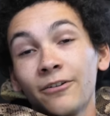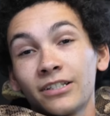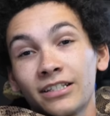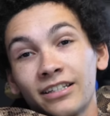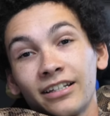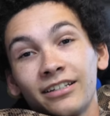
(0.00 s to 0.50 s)
I was
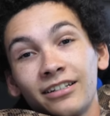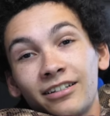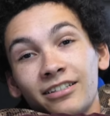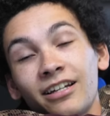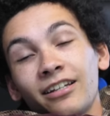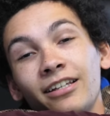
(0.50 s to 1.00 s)
excited
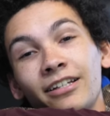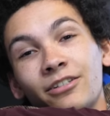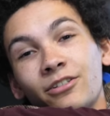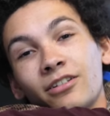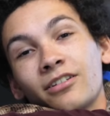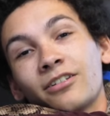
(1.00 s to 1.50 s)
because I
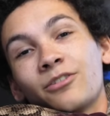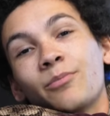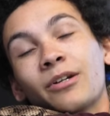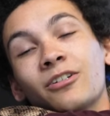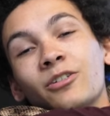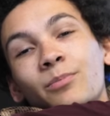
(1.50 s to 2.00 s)
liked
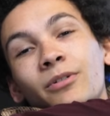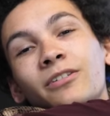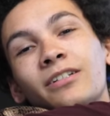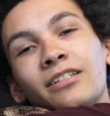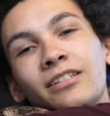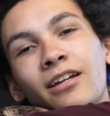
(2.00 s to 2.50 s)
Dumeril's
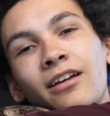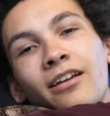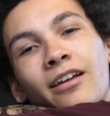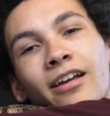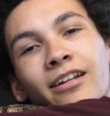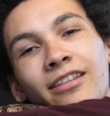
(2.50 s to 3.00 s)
boas,
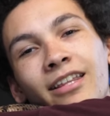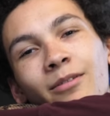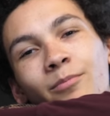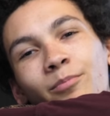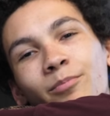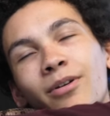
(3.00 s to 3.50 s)
and at that